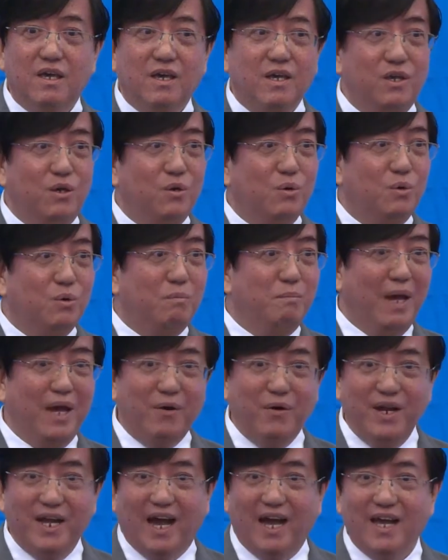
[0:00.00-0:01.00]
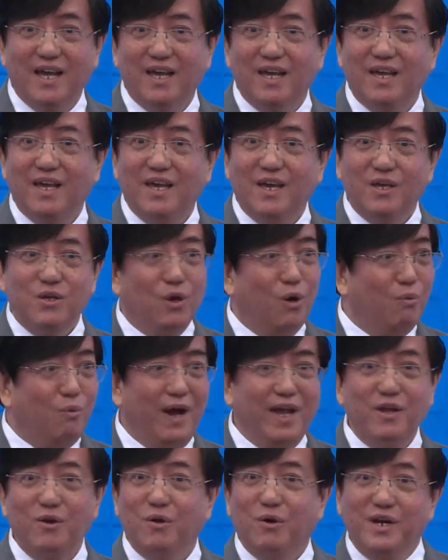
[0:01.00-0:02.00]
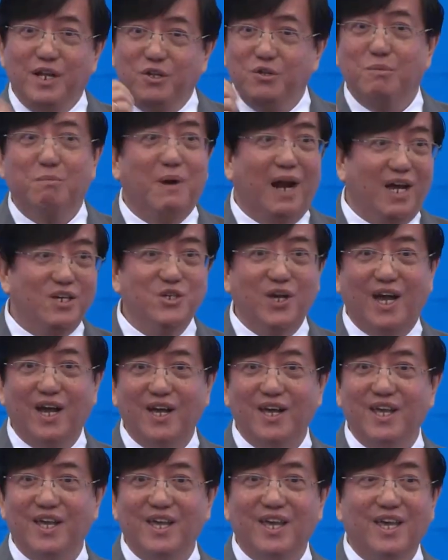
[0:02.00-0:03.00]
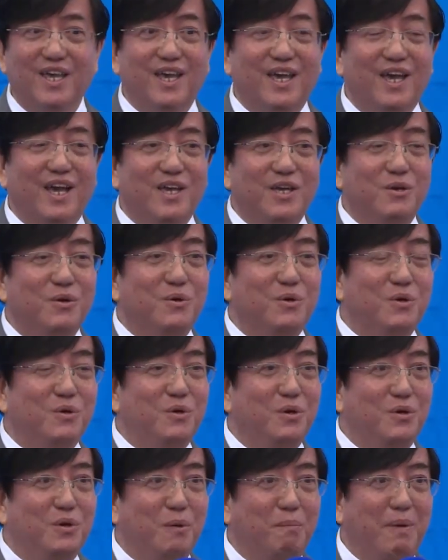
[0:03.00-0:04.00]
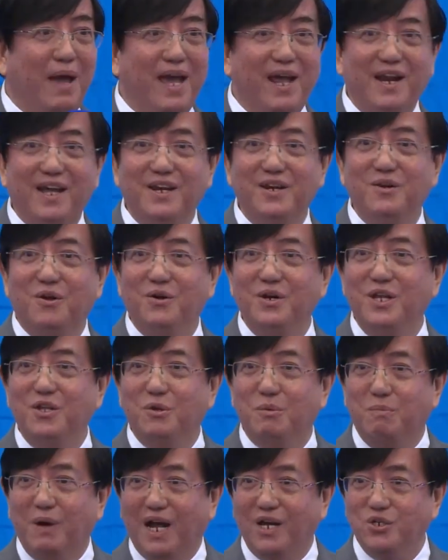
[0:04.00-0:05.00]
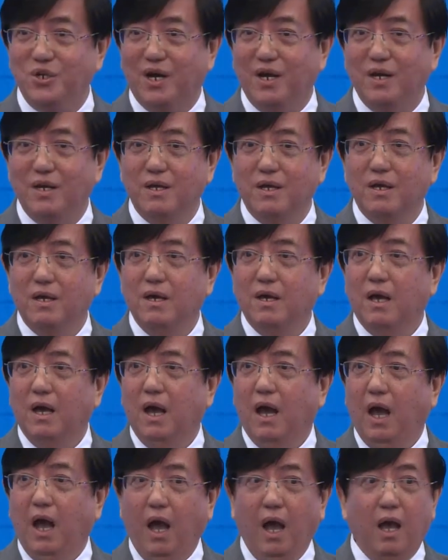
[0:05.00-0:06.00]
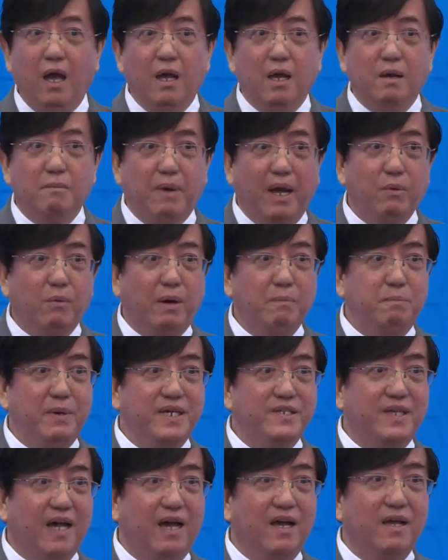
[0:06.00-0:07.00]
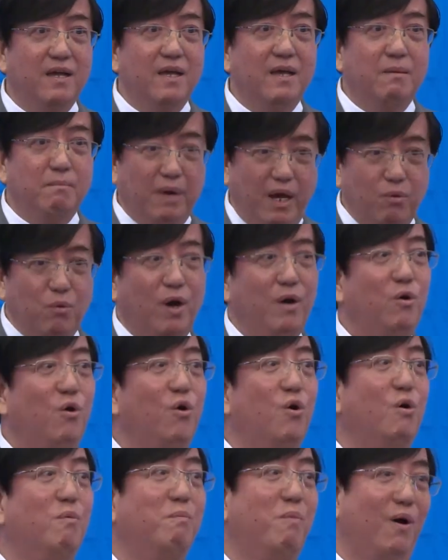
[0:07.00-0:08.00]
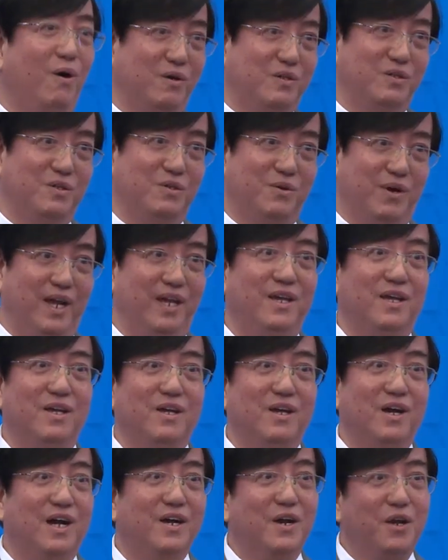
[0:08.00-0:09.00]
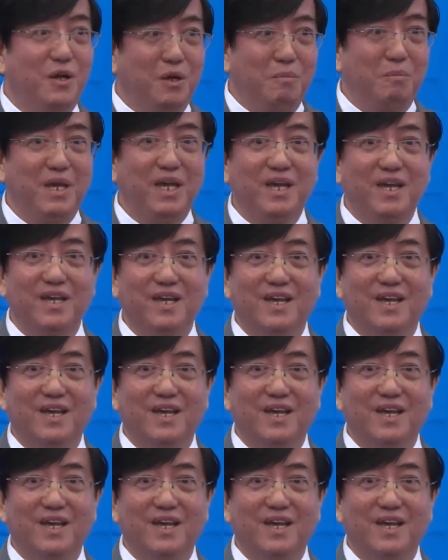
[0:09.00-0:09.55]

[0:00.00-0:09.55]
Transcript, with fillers: you marry, your wife no need to brush, your parent no need to brush, buy one piece, buy one whole box, right? Agree with me?